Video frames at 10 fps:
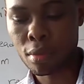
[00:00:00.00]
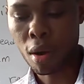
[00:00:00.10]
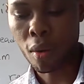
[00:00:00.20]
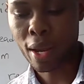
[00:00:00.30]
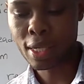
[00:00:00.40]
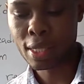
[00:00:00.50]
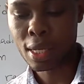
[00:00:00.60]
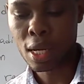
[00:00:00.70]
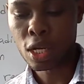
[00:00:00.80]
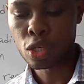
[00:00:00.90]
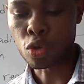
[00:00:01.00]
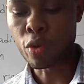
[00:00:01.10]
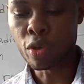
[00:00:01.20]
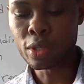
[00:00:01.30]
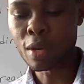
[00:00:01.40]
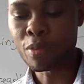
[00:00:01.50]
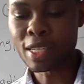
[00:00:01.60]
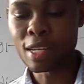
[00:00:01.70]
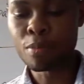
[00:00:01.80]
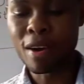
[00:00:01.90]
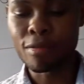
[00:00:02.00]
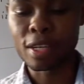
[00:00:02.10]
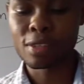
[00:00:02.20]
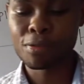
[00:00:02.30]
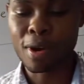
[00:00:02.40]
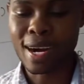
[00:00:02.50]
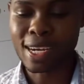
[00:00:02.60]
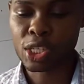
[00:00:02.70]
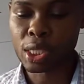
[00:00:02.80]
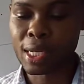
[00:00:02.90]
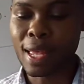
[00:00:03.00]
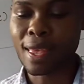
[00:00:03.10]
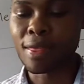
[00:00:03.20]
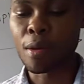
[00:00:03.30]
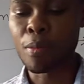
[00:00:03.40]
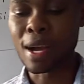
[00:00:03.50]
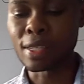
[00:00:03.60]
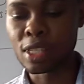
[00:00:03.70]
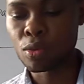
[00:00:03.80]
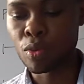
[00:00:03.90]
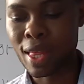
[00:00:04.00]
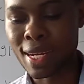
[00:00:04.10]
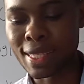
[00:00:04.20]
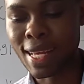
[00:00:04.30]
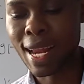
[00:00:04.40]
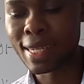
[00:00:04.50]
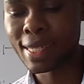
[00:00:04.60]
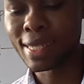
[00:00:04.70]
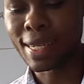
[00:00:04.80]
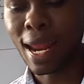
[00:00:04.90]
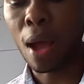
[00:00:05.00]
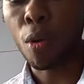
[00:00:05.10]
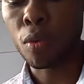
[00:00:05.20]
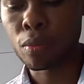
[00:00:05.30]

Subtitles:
Alright? So we use the present perfect for an action in the past with the result now.